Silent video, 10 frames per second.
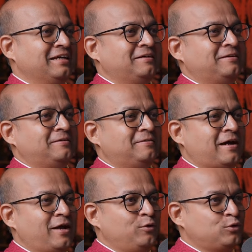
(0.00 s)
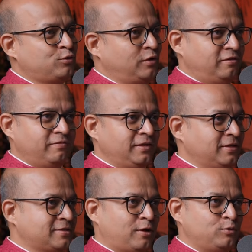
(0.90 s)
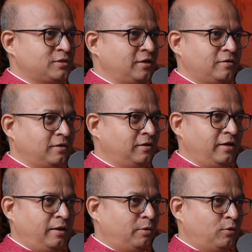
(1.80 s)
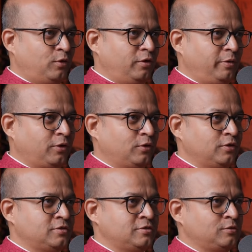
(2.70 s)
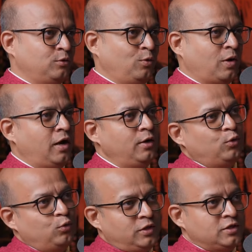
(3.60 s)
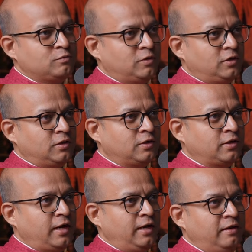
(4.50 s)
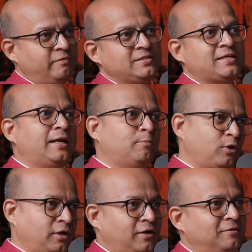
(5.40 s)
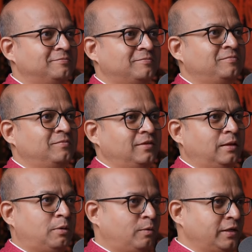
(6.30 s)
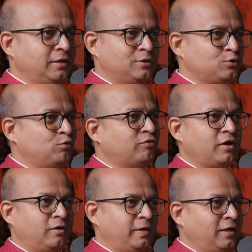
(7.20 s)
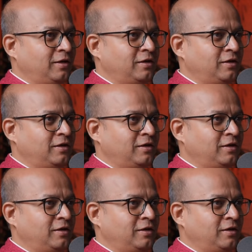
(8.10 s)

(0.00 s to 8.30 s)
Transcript: Uh, I used to live in the South Central neighborhood because you can't do this work and live in Santa Monica. Number one, it's too far away.